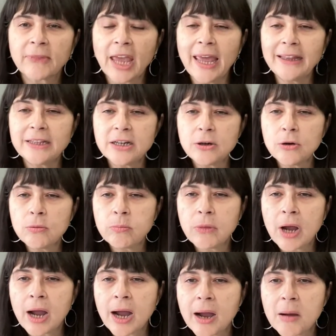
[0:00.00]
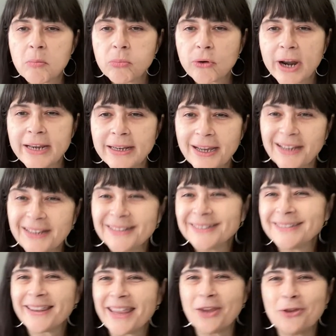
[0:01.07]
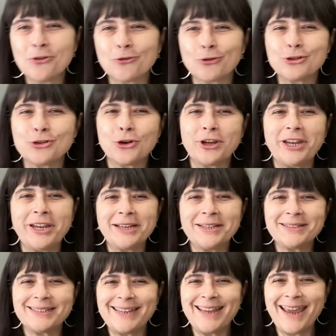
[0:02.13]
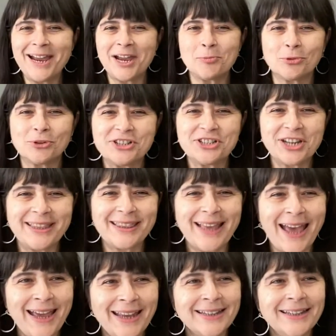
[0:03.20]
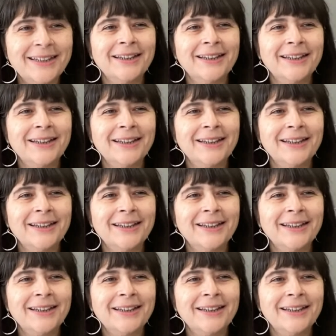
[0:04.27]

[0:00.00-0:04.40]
hello, Brenda. Thank you for joining us today. I appreciate that.